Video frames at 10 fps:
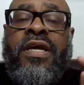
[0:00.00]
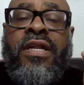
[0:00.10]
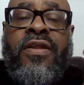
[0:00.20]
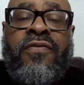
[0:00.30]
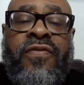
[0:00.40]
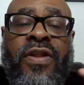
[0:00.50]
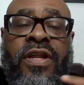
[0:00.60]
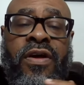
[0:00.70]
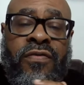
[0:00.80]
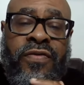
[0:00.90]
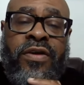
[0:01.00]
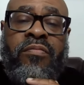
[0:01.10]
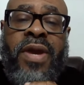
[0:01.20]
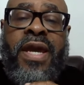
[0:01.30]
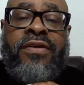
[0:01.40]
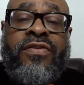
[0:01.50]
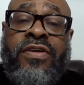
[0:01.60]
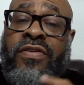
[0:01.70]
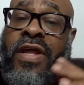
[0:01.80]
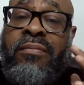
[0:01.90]
the Philadelphia
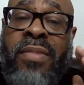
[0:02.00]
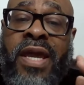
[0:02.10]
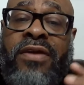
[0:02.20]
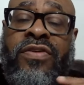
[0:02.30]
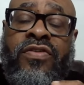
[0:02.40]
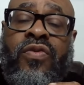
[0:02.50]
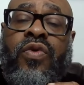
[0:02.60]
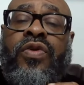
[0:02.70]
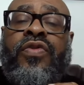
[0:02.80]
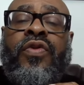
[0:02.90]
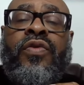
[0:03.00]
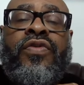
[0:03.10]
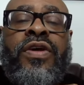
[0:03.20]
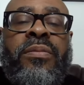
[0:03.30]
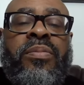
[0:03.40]
Maxeys. Like, Maxey scored 13